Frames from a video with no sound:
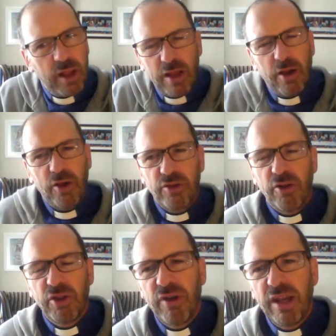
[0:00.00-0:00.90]

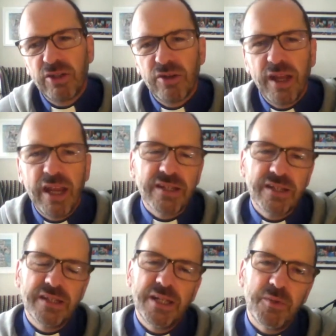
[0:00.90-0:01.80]
are there any sort of hints
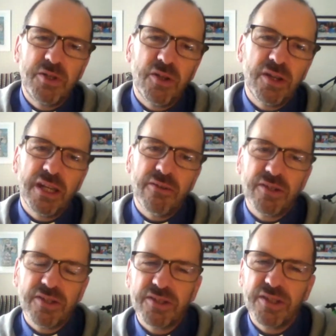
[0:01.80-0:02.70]
and tips you can give
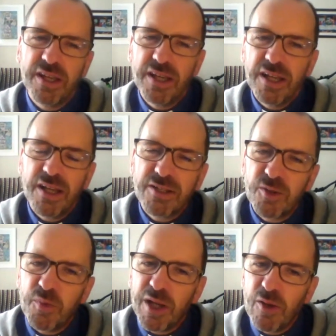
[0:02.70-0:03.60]
us as
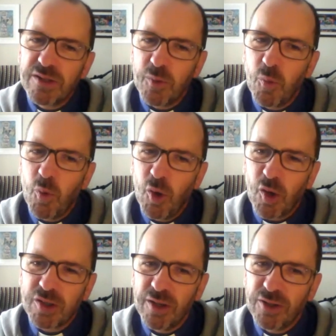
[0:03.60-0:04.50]
somebody who's
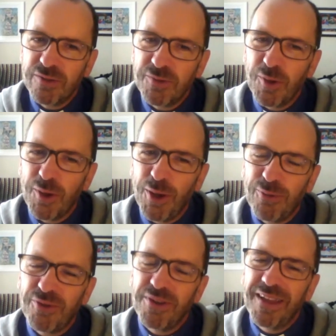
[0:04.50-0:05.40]
worked a lot of your
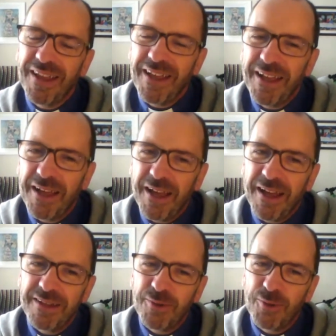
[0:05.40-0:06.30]
life
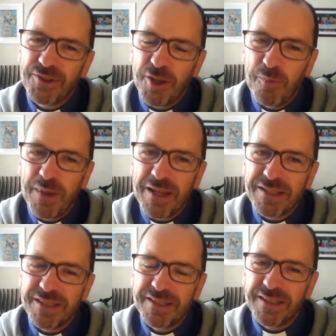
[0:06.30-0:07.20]
and also
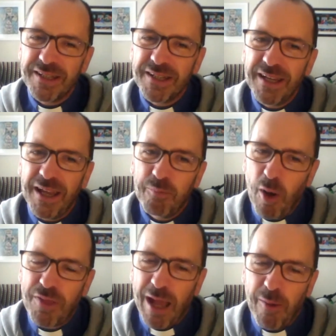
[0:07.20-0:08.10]
ministered
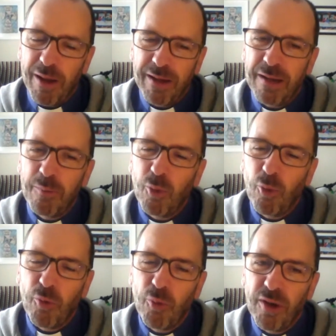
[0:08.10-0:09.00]
both in
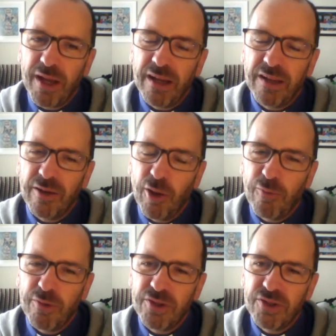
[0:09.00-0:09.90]
employed work and in the
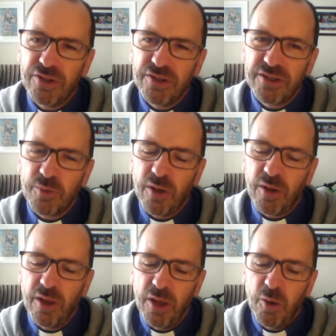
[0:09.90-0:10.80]
life of the church as
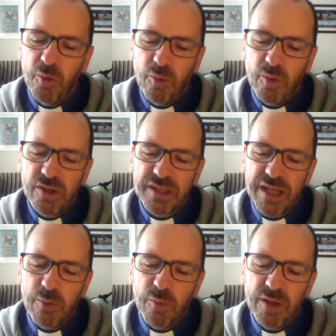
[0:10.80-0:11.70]
well. What would you
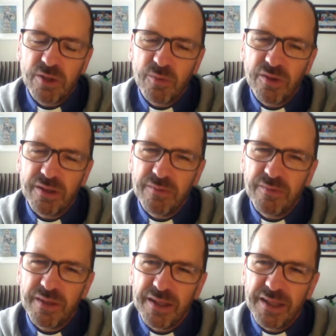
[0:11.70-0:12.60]
say would be some of the,
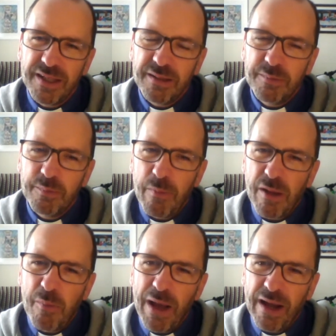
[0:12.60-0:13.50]
maybe
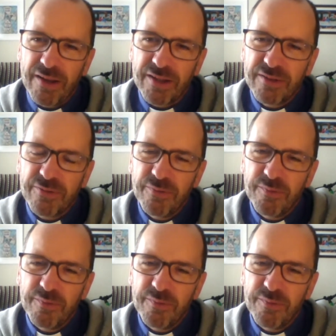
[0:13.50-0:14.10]
a balance